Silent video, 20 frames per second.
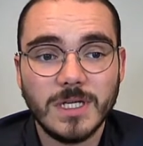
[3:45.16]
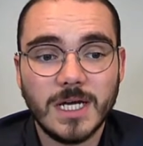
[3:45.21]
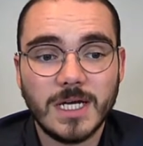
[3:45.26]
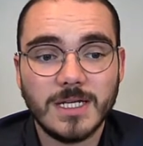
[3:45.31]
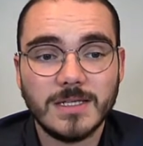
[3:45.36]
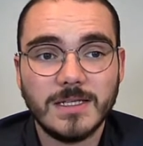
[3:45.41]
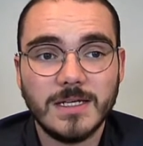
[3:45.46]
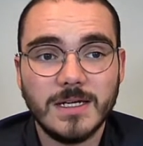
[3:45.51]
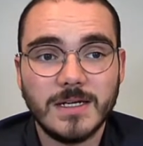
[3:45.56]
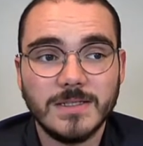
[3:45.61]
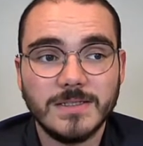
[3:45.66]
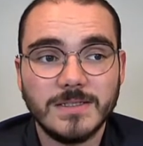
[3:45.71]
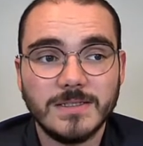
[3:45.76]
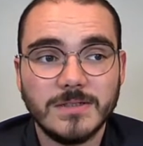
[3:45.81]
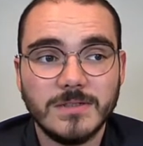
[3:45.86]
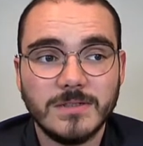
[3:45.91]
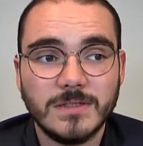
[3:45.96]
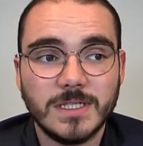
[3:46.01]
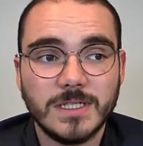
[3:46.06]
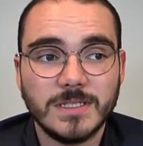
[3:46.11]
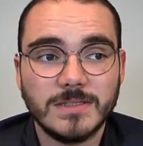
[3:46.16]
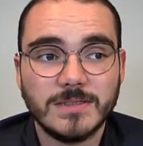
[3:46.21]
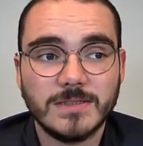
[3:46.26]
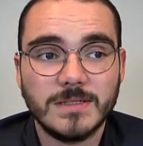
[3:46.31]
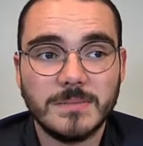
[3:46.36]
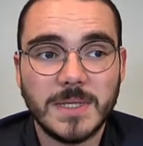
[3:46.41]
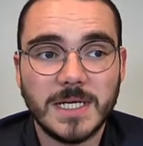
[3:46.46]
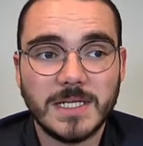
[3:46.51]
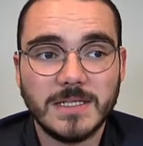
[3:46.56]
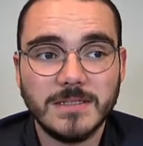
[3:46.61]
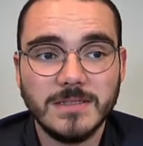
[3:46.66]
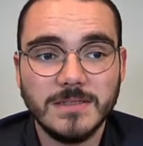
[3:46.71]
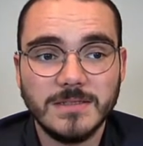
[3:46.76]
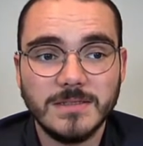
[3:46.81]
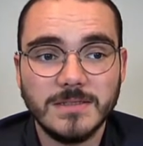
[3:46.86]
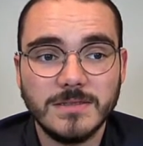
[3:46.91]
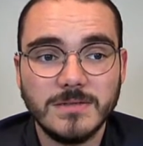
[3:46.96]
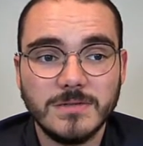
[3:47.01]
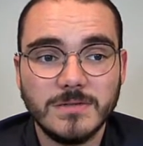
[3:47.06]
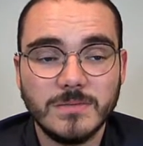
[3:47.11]
at the Icicle Kit Schematics,
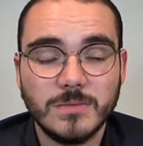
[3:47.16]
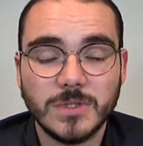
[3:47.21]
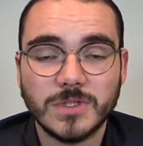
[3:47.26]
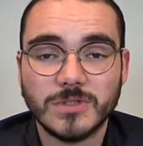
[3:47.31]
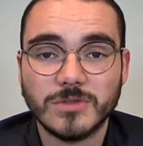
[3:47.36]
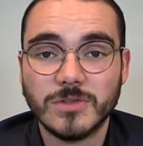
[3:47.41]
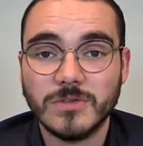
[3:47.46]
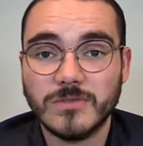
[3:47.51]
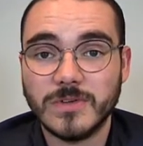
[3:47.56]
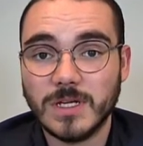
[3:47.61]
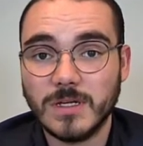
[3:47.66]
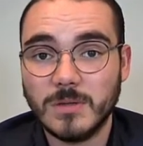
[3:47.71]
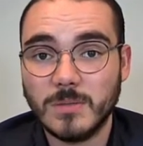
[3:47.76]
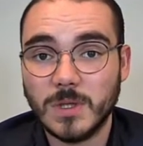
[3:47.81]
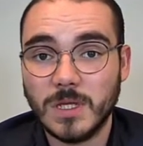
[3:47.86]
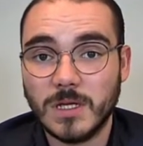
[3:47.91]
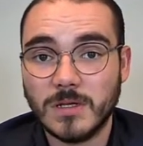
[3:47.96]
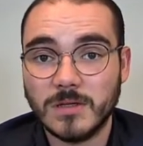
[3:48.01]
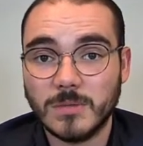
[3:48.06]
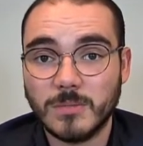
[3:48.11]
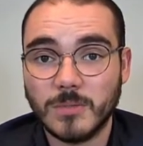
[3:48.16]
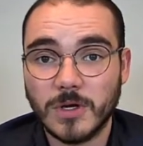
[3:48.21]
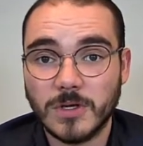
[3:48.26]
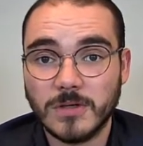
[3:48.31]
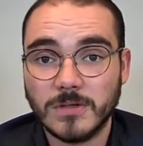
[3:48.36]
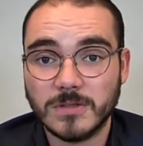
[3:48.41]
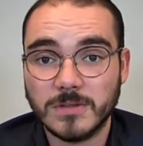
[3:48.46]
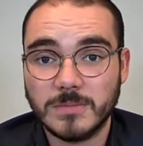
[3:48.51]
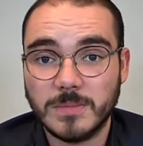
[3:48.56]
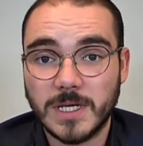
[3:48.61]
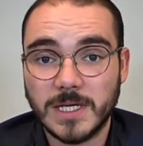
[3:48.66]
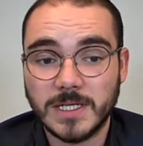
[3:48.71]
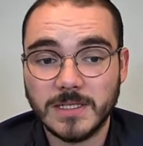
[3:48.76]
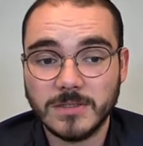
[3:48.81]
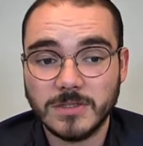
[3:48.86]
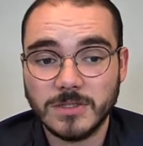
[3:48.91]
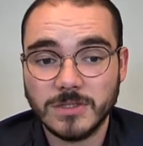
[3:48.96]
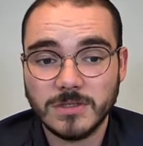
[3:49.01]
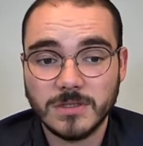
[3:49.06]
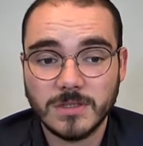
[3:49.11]
which are available on the product
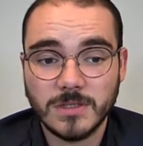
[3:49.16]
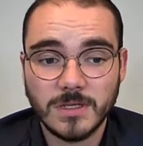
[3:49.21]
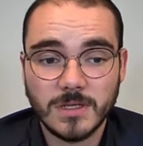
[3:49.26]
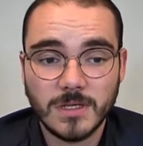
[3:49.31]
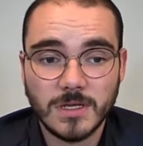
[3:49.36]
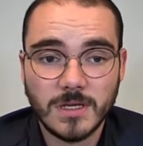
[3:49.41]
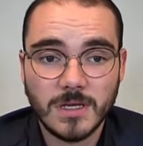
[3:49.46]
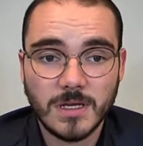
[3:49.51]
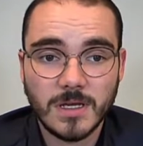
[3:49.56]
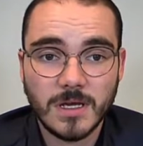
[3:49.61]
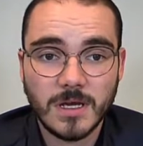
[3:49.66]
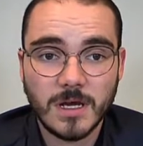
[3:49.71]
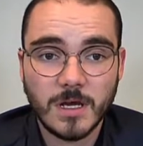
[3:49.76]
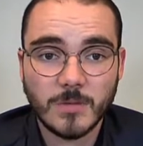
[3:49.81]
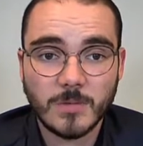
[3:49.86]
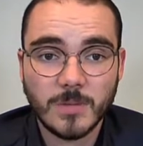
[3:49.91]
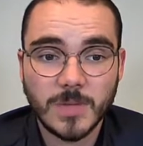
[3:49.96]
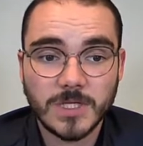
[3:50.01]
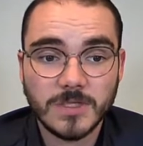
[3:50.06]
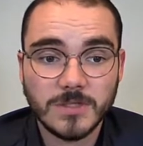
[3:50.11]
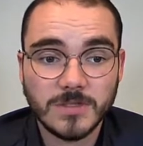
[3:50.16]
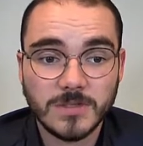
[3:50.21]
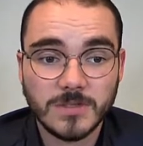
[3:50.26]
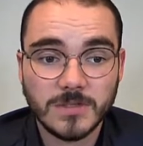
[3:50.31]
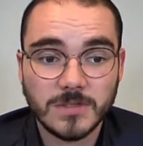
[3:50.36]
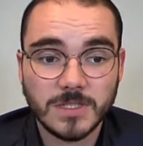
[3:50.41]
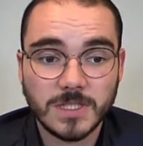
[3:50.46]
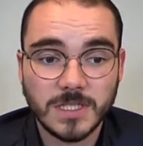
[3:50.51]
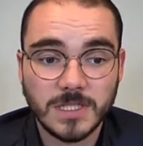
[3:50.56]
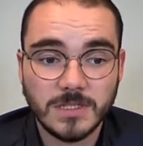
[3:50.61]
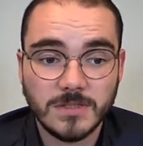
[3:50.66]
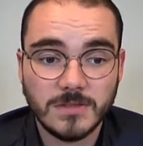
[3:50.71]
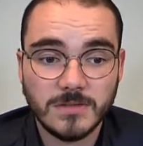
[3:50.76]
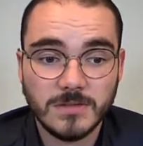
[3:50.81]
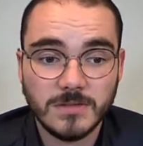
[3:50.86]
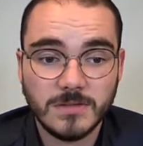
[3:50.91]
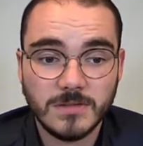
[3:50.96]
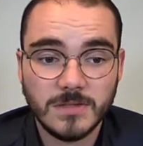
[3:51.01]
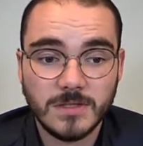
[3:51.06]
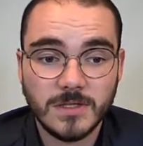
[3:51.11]
page, on page 13,
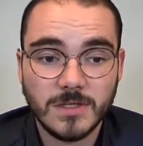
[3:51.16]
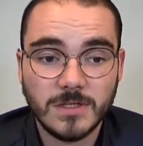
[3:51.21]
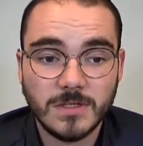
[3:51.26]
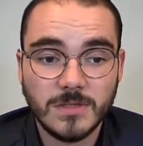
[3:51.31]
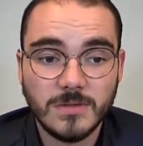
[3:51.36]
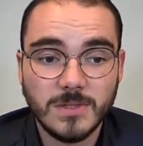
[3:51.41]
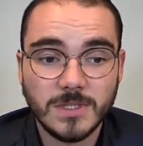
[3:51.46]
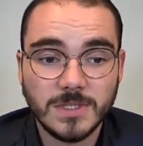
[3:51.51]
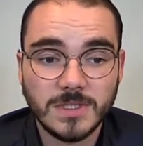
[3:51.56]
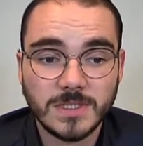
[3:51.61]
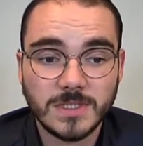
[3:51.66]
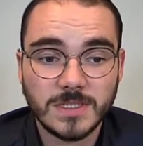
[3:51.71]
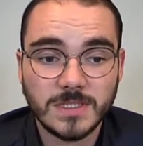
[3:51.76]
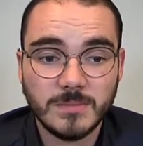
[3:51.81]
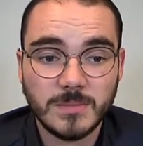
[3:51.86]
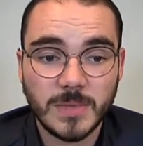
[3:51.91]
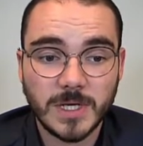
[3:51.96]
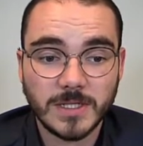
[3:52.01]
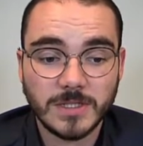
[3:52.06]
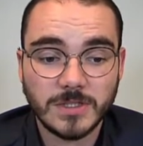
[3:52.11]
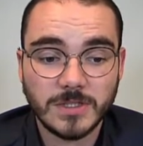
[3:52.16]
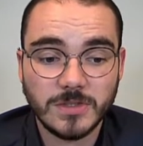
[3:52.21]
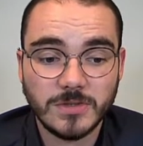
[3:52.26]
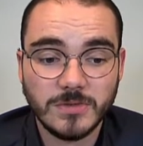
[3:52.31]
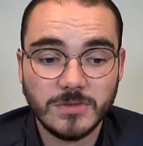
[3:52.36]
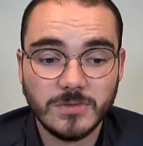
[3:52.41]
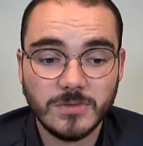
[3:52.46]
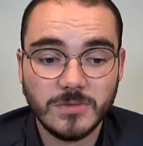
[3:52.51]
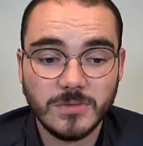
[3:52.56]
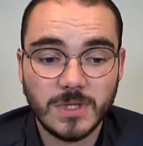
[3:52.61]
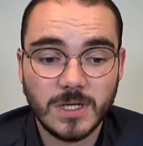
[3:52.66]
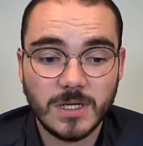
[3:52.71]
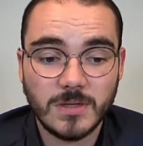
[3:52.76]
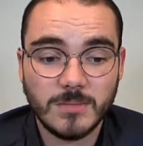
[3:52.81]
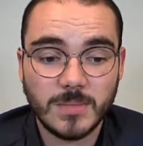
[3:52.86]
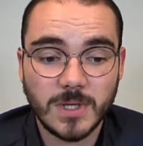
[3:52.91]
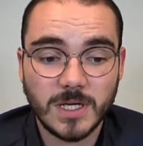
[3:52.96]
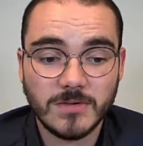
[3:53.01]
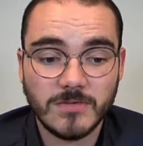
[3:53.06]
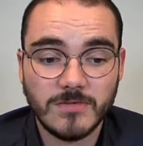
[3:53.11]
you can see Bank 2 and
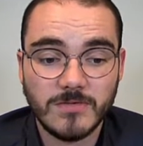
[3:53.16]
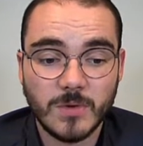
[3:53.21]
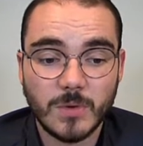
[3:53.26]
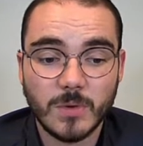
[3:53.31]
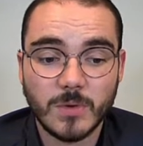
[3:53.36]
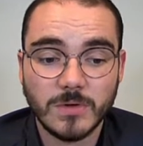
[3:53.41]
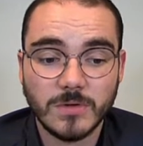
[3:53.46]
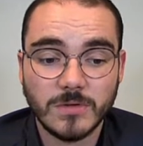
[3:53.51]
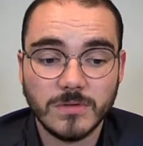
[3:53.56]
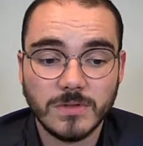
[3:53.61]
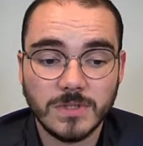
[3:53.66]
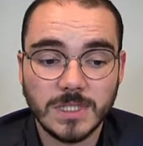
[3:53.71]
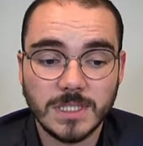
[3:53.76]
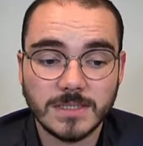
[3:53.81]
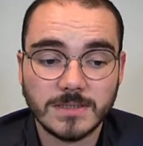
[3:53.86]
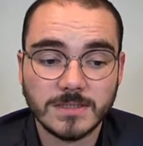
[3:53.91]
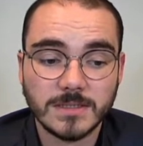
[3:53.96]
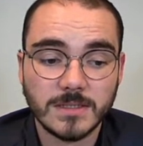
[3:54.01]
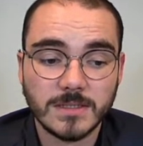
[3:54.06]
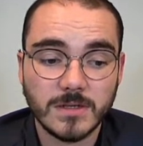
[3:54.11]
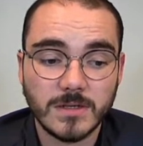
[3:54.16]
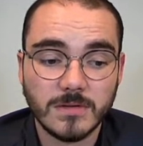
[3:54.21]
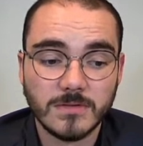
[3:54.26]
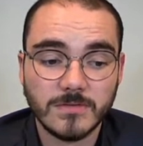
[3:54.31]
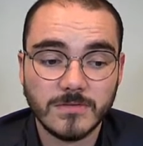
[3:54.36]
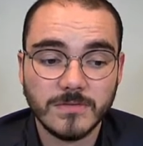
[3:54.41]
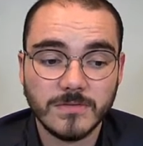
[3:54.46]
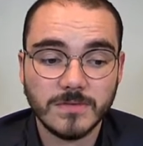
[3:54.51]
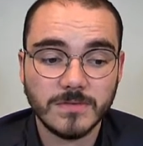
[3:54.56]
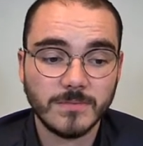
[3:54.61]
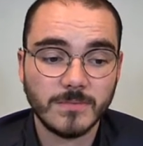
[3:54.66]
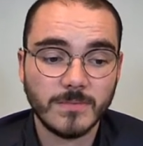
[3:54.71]
Bank 4 listed off.